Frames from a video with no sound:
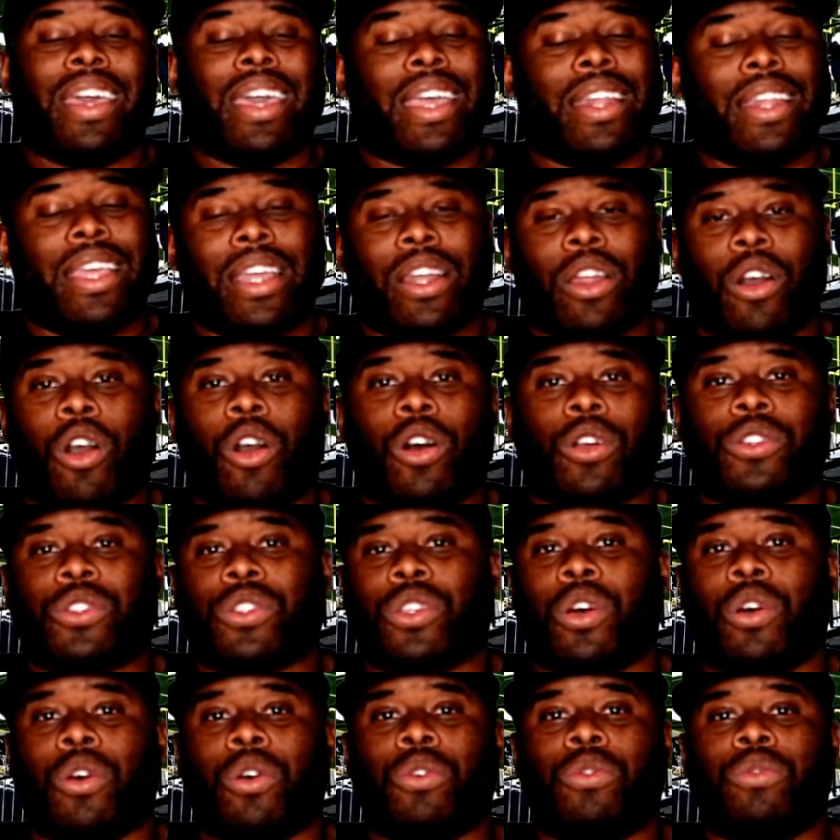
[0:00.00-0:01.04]
And then
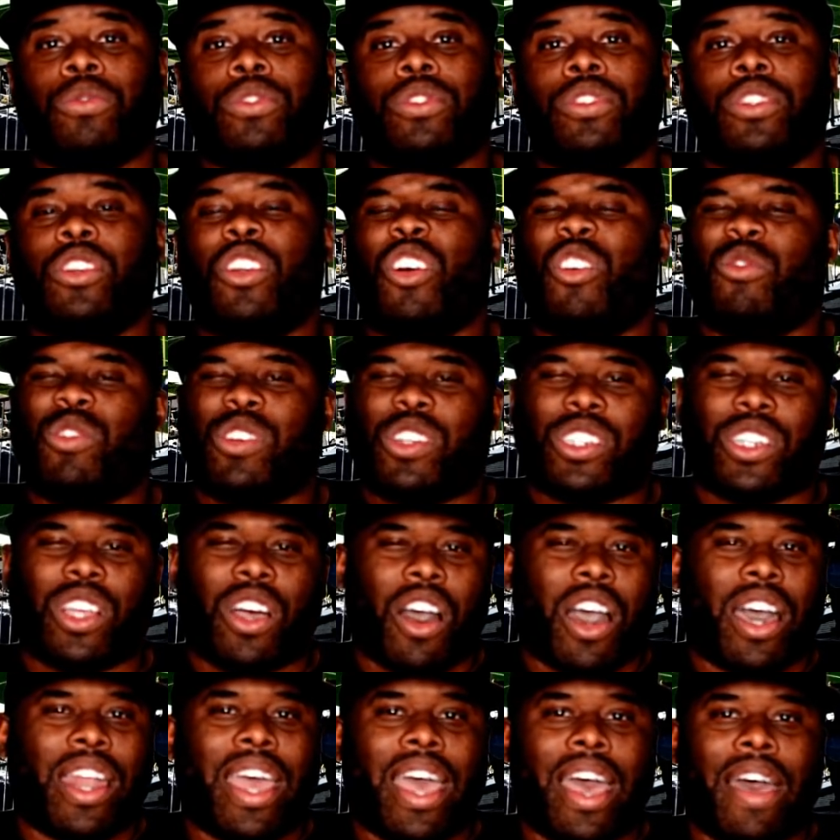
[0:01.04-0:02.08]
also, you know,
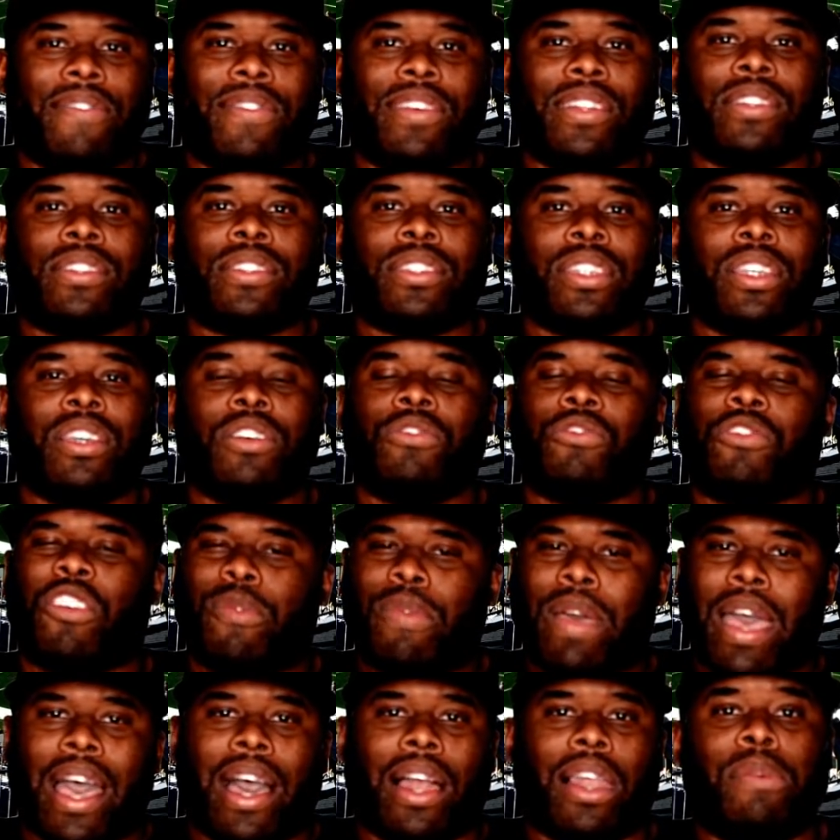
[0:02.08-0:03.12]
Rashad Evans
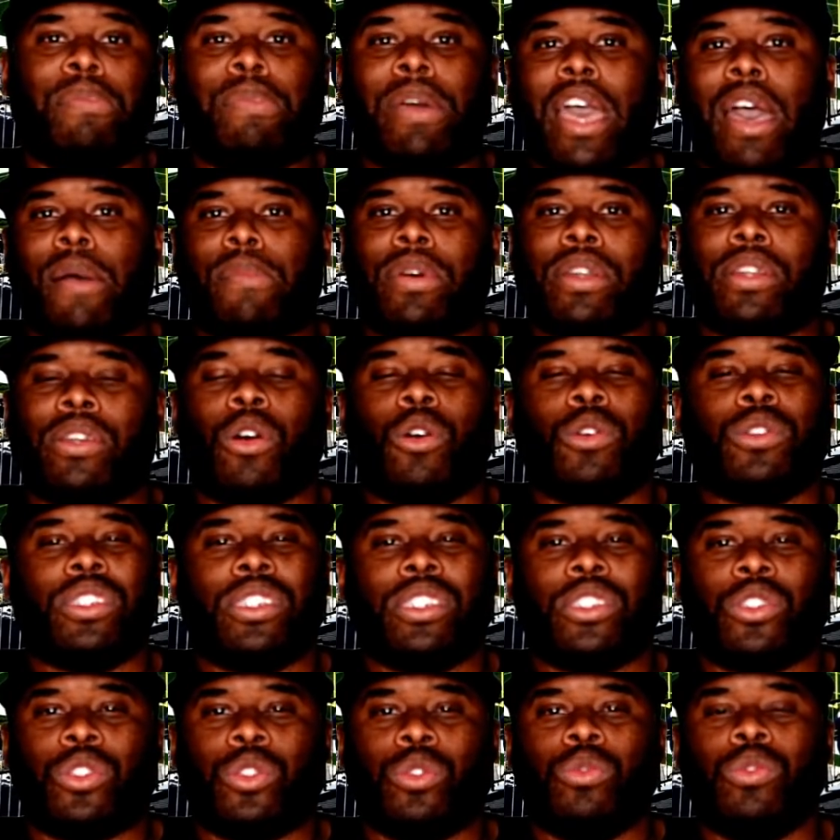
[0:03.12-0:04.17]
from Alabama. Those are
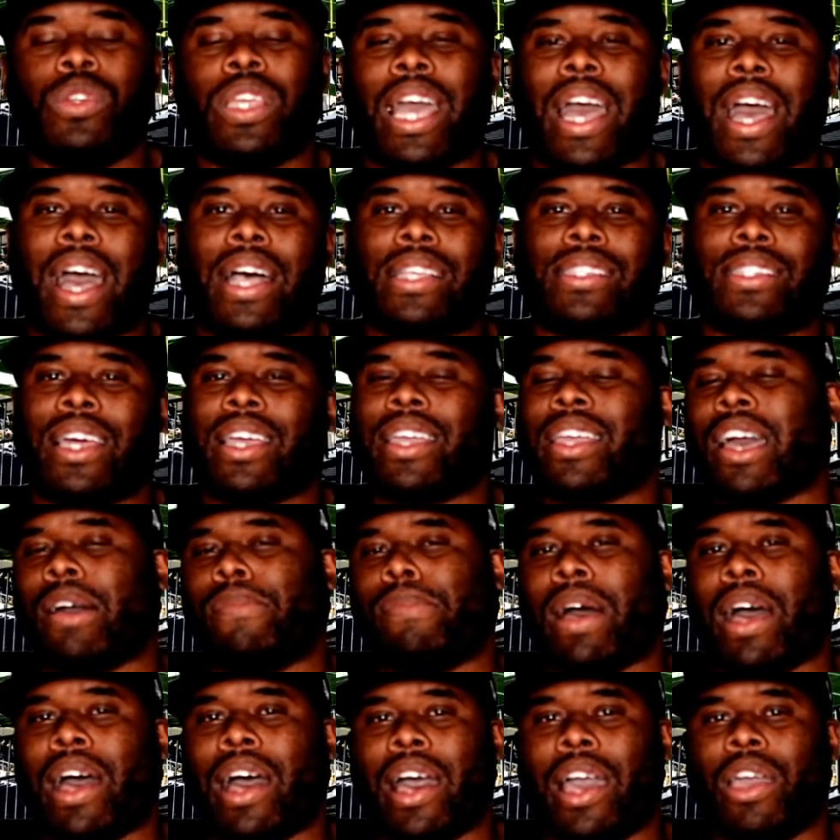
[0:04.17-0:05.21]
the two guys that I
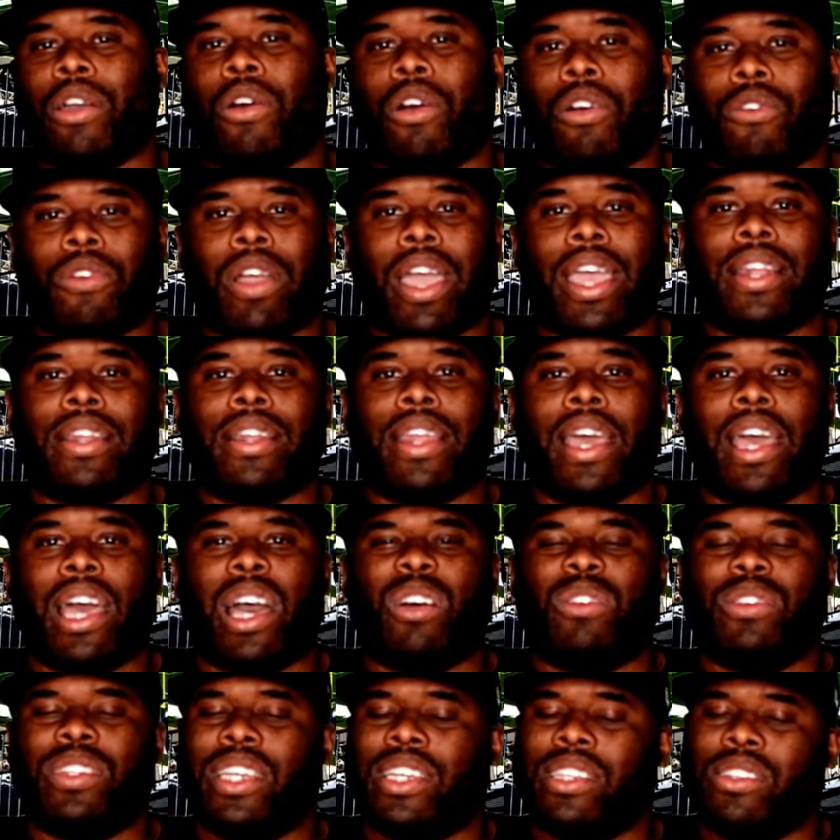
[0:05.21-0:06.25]
got my eye on right
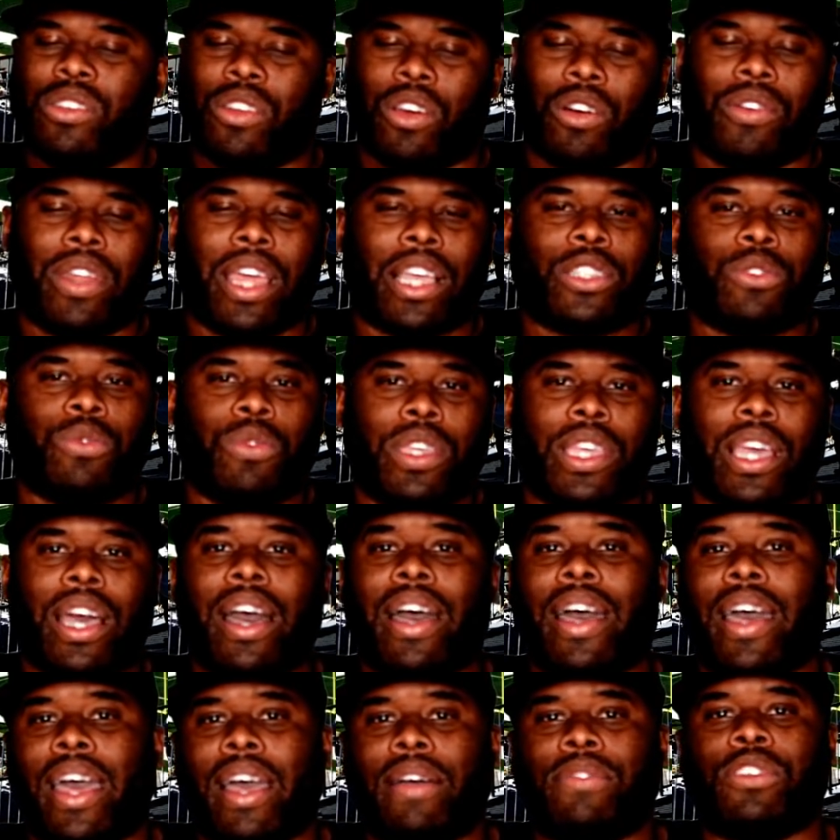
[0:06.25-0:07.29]
now. And then, you know, next week
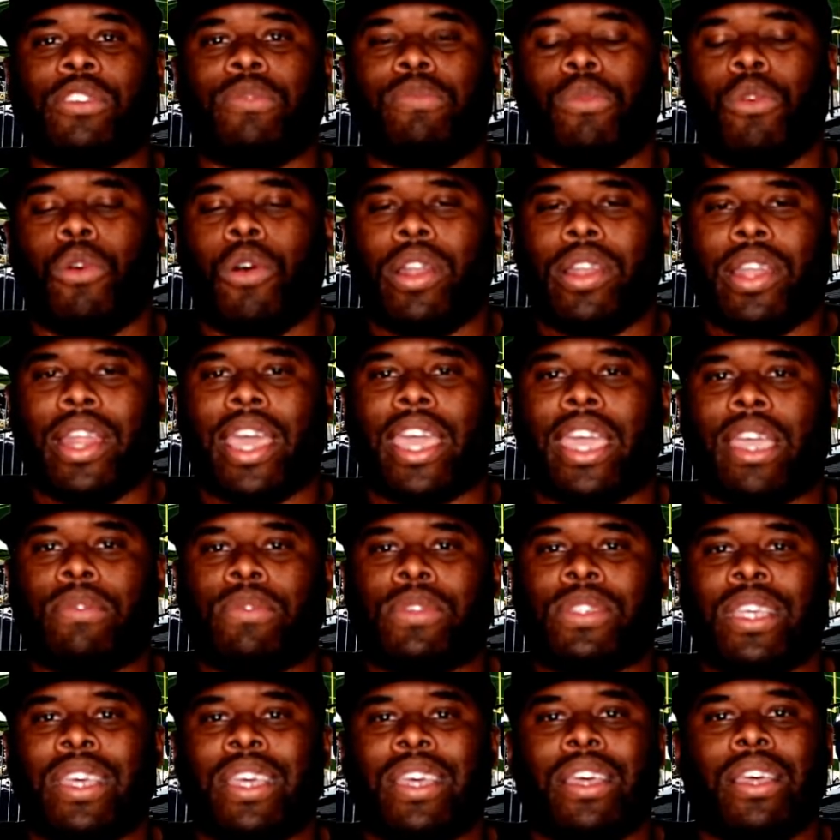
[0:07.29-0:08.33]
I'll have some more
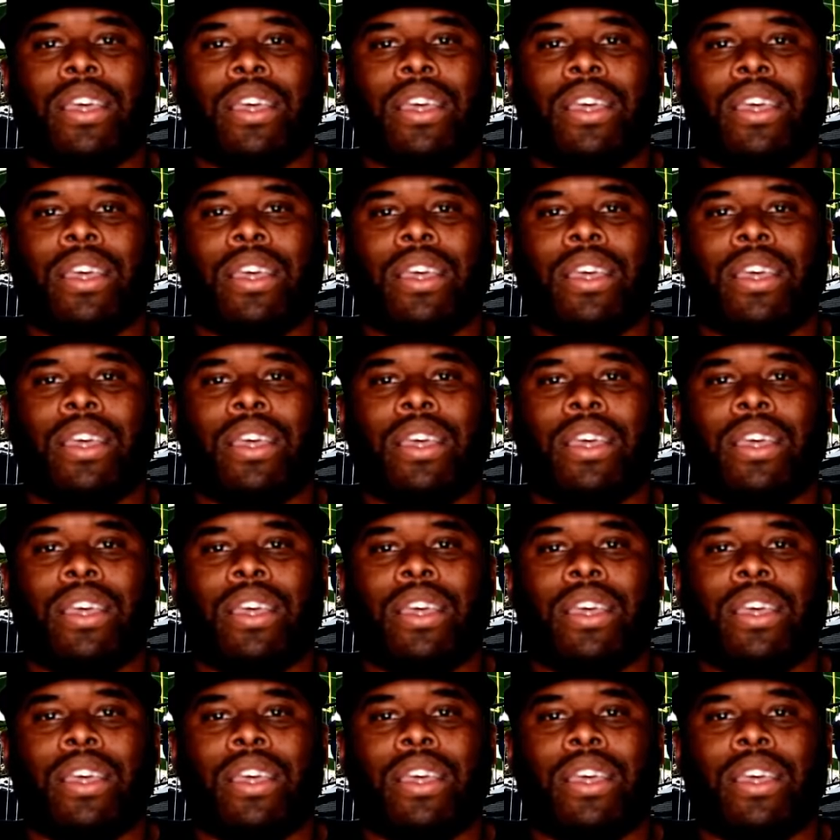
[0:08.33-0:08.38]
names.